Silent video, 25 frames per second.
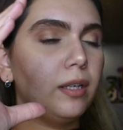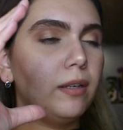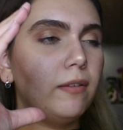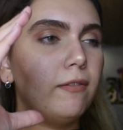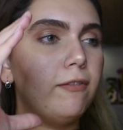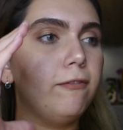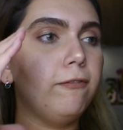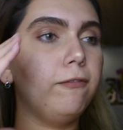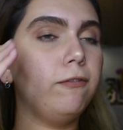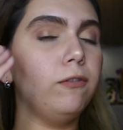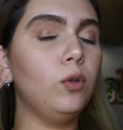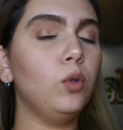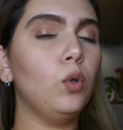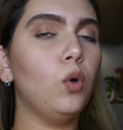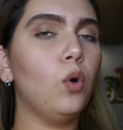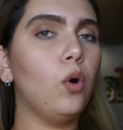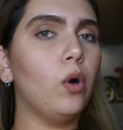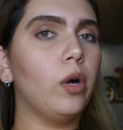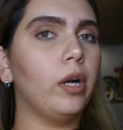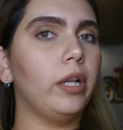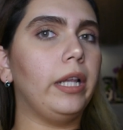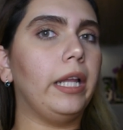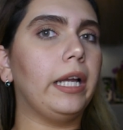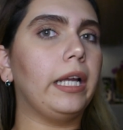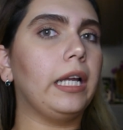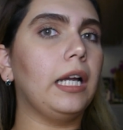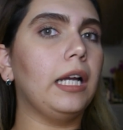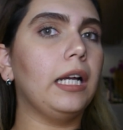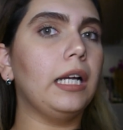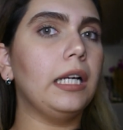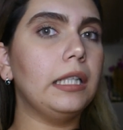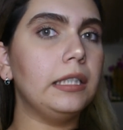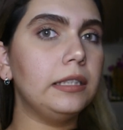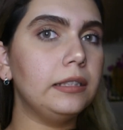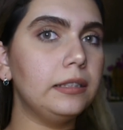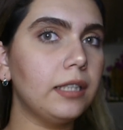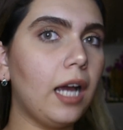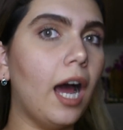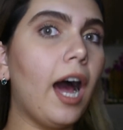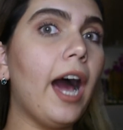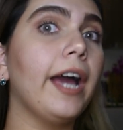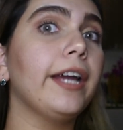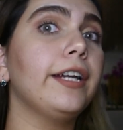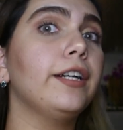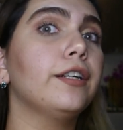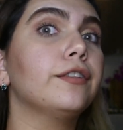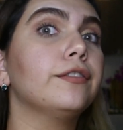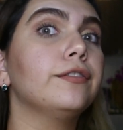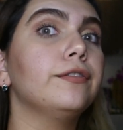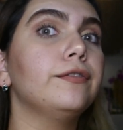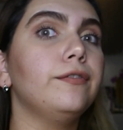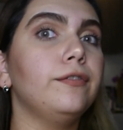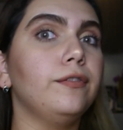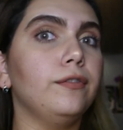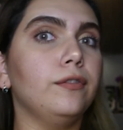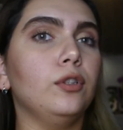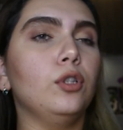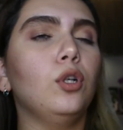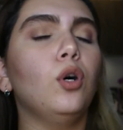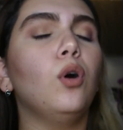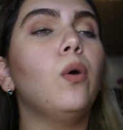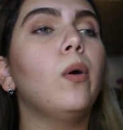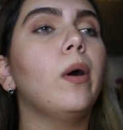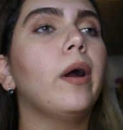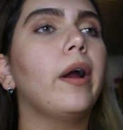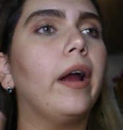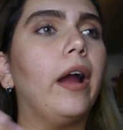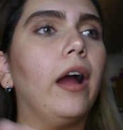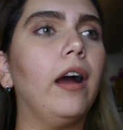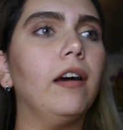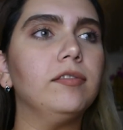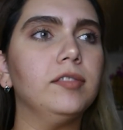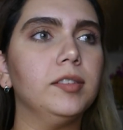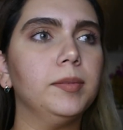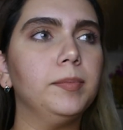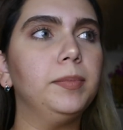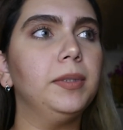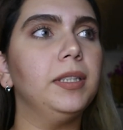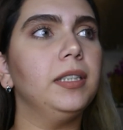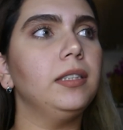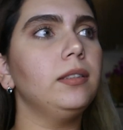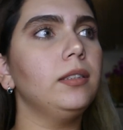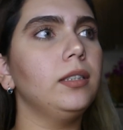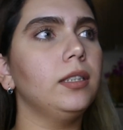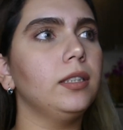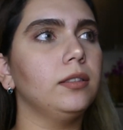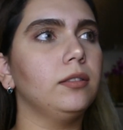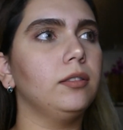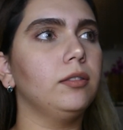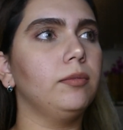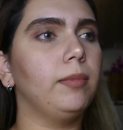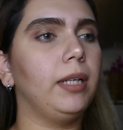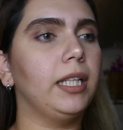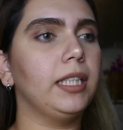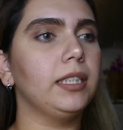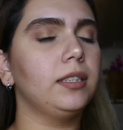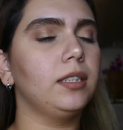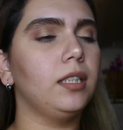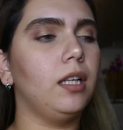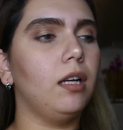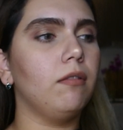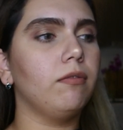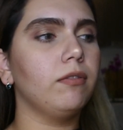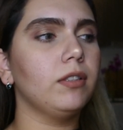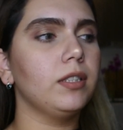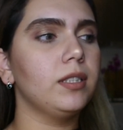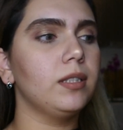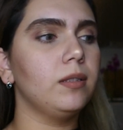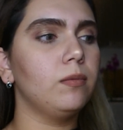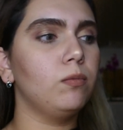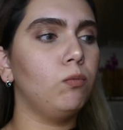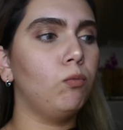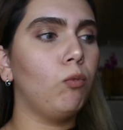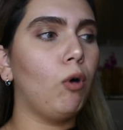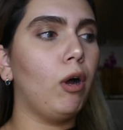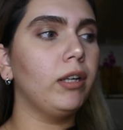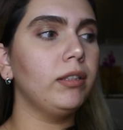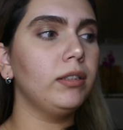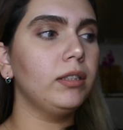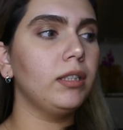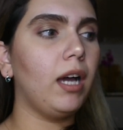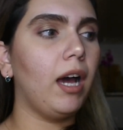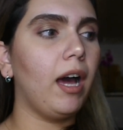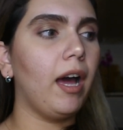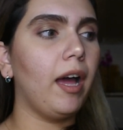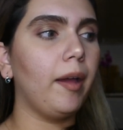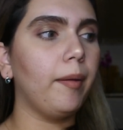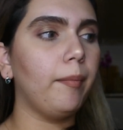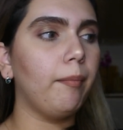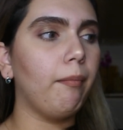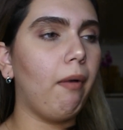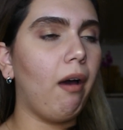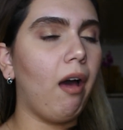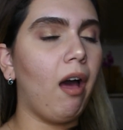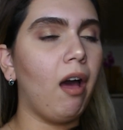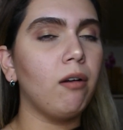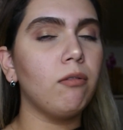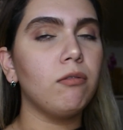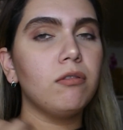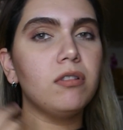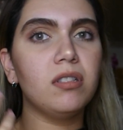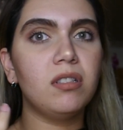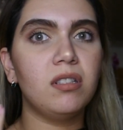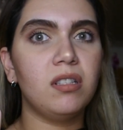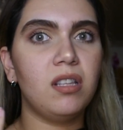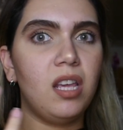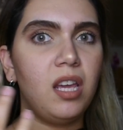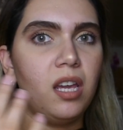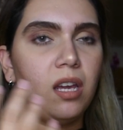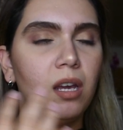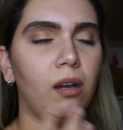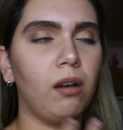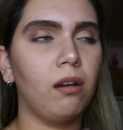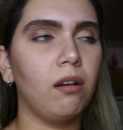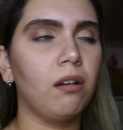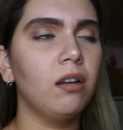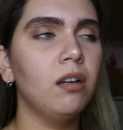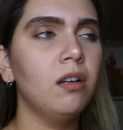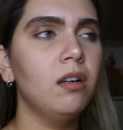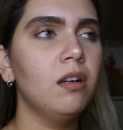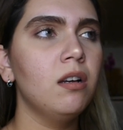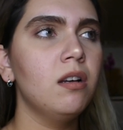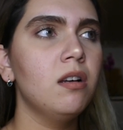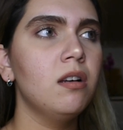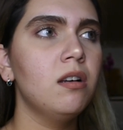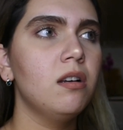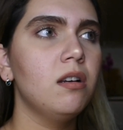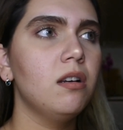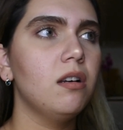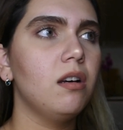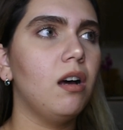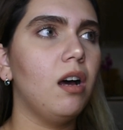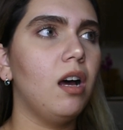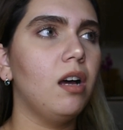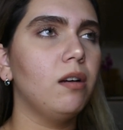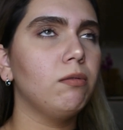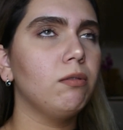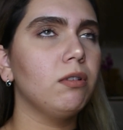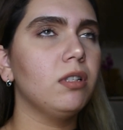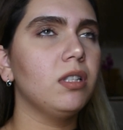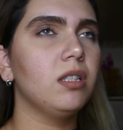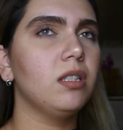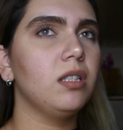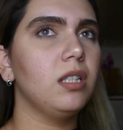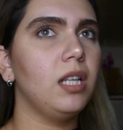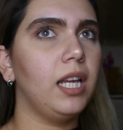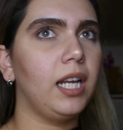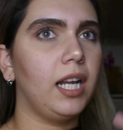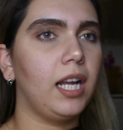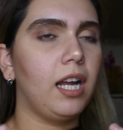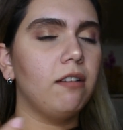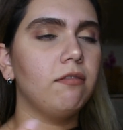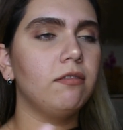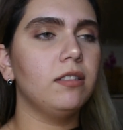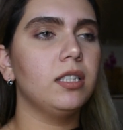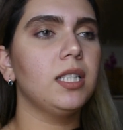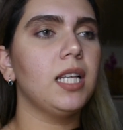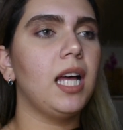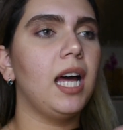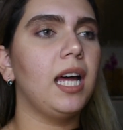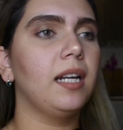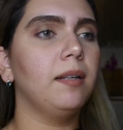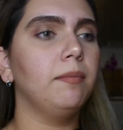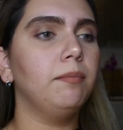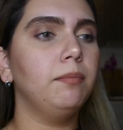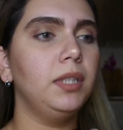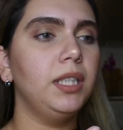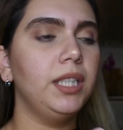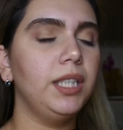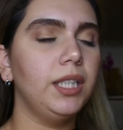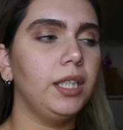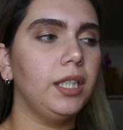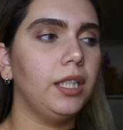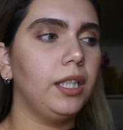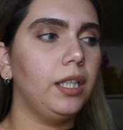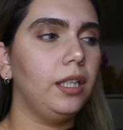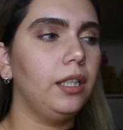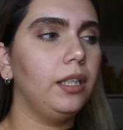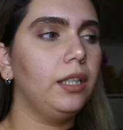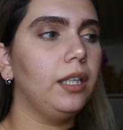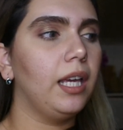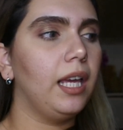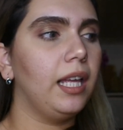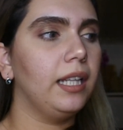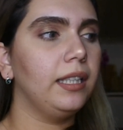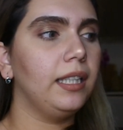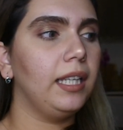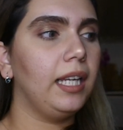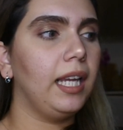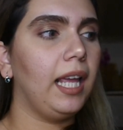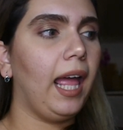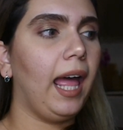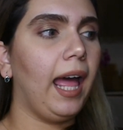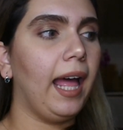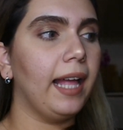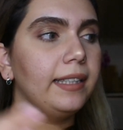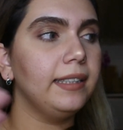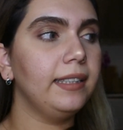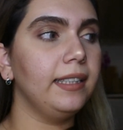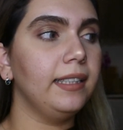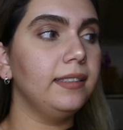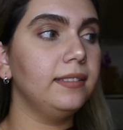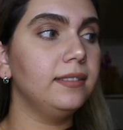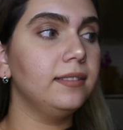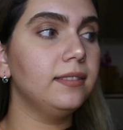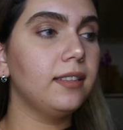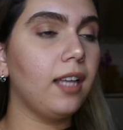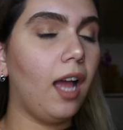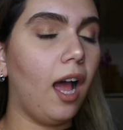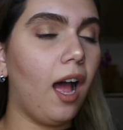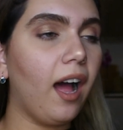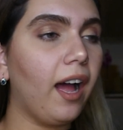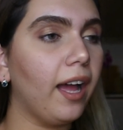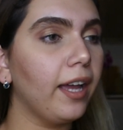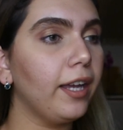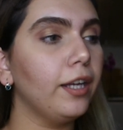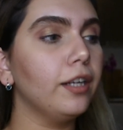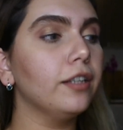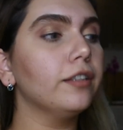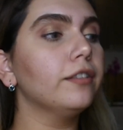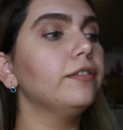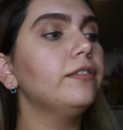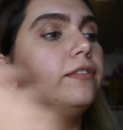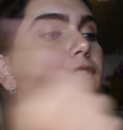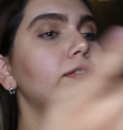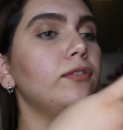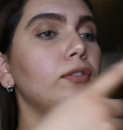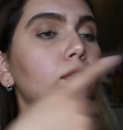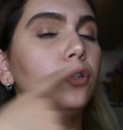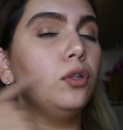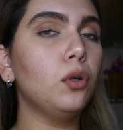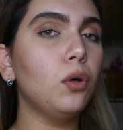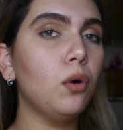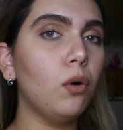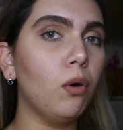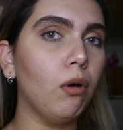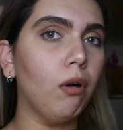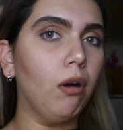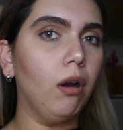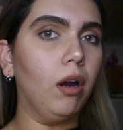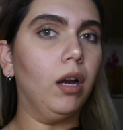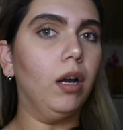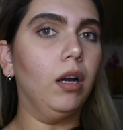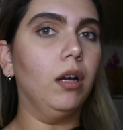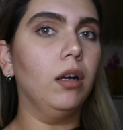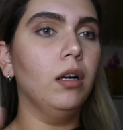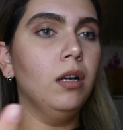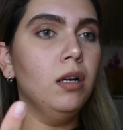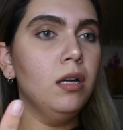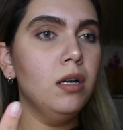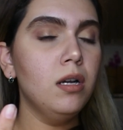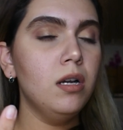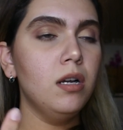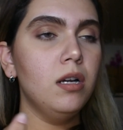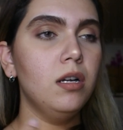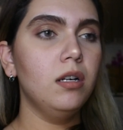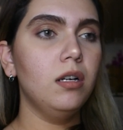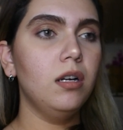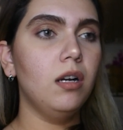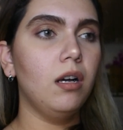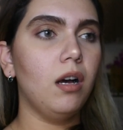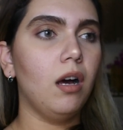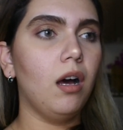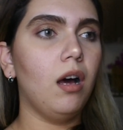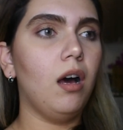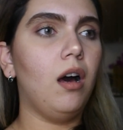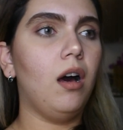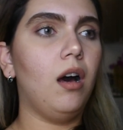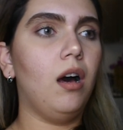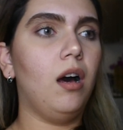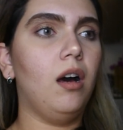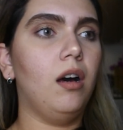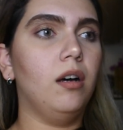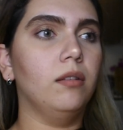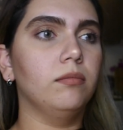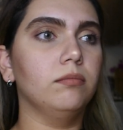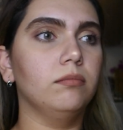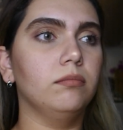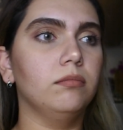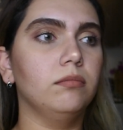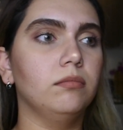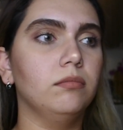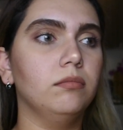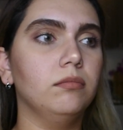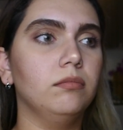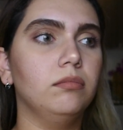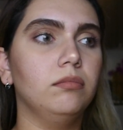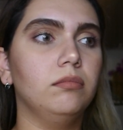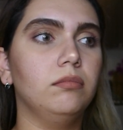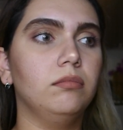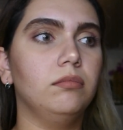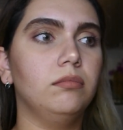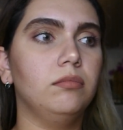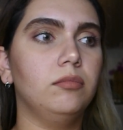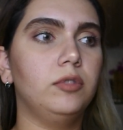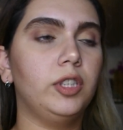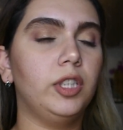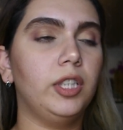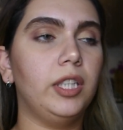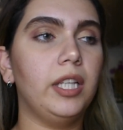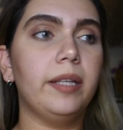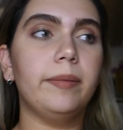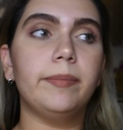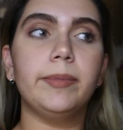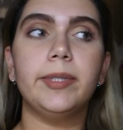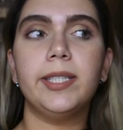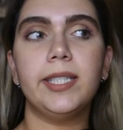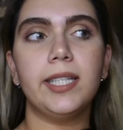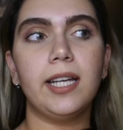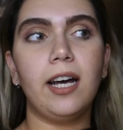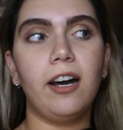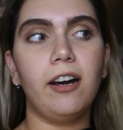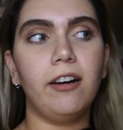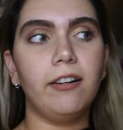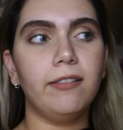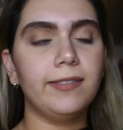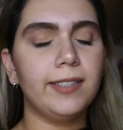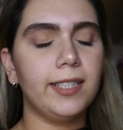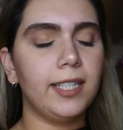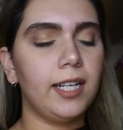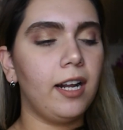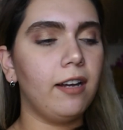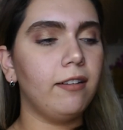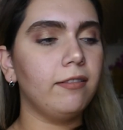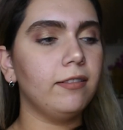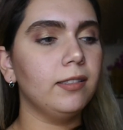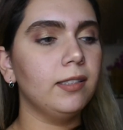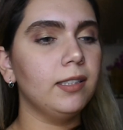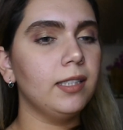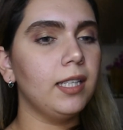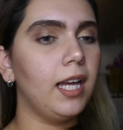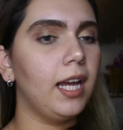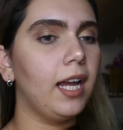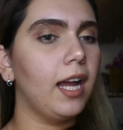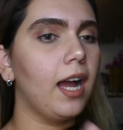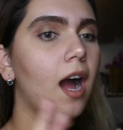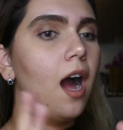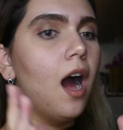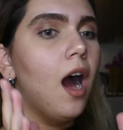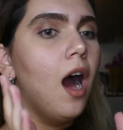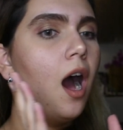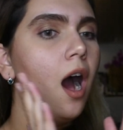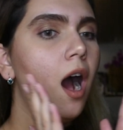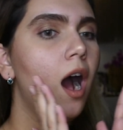floor, like an entire floor of a building to myself. Because one time I was there I was like, I was at a meeting and they had the entire floor um, to themselves. And I was like,